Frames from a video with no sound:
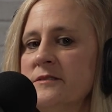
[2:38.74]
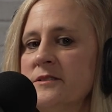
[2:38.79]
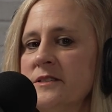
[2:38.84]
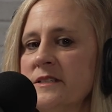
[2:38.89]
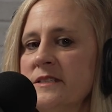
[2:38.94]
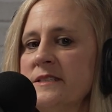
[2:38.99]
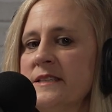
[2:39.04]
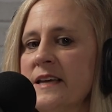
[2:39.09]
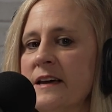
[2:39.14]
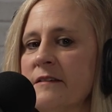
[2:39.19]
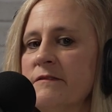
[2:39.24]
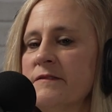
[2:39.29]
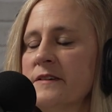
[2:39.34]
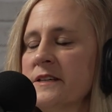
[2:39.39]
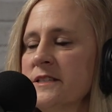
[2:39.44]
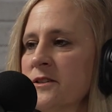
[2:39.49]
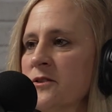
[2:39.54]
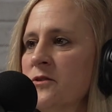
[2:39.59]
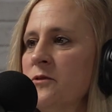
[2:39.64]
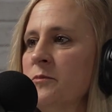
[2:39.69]
just that
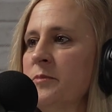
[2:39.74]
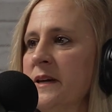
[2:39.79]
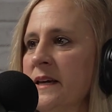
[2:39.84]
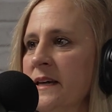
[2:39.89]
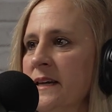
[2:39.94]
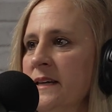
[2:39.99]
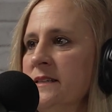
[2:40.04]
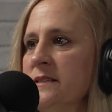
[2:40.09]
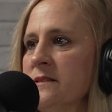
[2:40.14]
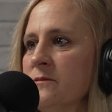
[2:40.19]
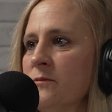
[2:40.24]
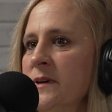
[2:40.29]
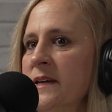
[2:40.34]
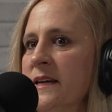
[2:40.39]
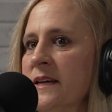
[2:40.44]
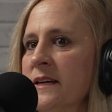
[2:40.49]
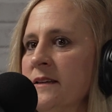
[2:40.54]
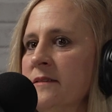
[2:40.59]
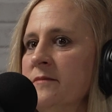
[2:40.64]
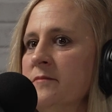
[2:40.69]
physical piece, we
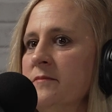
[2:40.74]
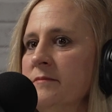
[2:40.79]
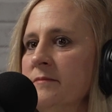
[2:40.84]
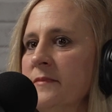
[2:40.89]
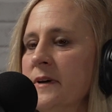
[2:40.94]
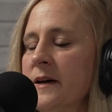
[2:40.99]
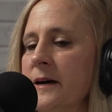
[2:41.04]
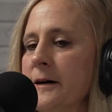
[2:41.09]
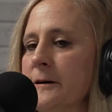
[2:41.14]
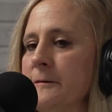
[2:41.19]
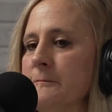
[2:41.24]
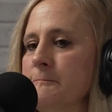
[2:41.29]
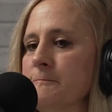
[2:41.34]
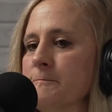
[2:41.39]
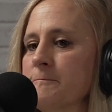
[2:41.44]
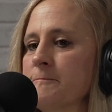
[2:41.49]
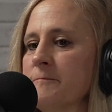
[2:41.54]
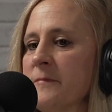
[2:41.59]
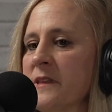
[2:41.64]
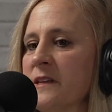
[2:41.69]
can
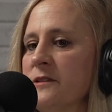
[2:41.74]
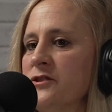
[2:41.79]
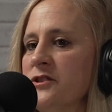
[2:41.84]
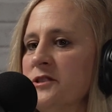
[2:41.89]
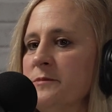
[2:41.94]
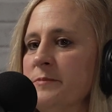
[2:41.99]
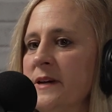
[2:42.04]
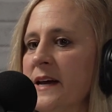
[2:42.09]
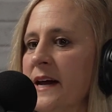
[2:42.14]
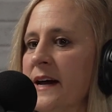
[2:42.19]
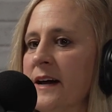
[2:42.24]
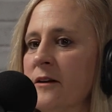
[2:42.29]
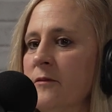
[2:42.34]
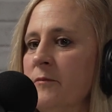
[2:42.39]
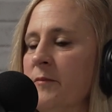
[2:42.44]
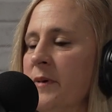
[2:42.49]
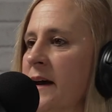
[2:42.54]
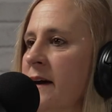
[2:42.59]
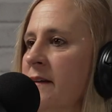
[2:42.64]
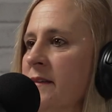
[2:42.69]
just be out
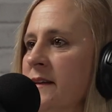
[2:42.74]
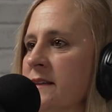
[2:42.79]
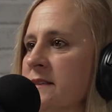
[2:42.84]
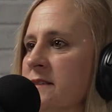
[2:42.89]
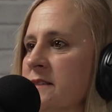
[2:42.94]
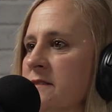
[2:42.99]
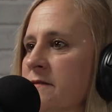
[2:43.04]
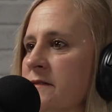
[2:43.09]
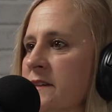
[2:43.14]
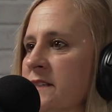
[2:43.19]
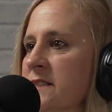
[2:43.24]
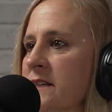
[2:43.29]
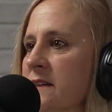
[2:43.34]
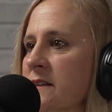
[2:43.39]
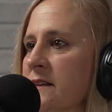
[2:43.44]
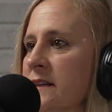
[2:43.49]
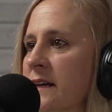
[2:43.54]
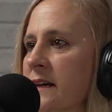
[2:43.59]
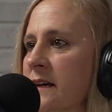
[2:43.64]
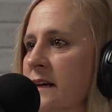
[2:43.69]
of balance
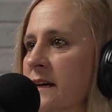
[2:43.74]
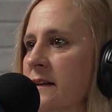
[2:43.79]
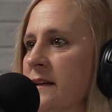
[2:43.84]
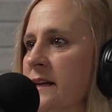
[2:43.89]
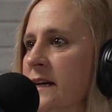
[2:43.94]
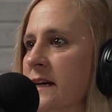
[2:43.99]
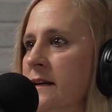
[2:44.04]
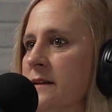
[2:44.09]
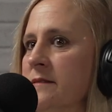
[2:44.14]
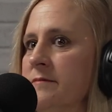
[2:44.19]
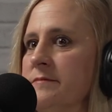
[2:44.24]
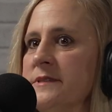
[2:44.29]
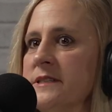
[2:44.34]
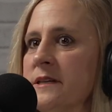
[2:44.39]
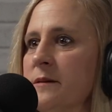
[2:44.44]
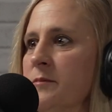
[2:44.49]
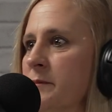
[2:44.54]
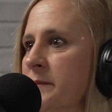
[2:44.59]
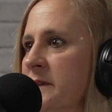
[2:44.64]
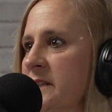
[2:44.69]
physically and need
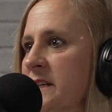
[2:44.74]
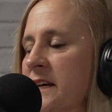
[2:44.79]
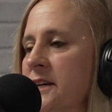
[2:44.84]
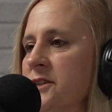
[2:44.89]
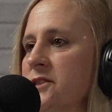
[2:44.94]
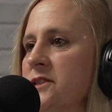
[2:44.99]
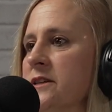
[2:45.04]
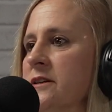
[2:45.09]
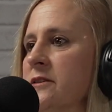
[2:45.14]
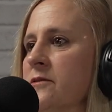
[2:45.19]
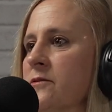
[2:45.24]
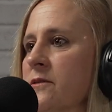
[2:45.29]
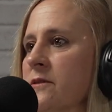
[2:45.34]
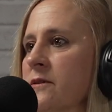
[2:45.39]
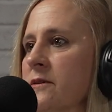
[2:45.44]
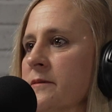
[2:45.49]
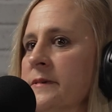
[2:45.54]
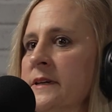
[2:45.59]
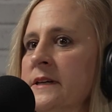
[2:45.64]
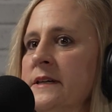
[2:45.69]
supplementation
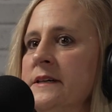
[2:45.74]
or,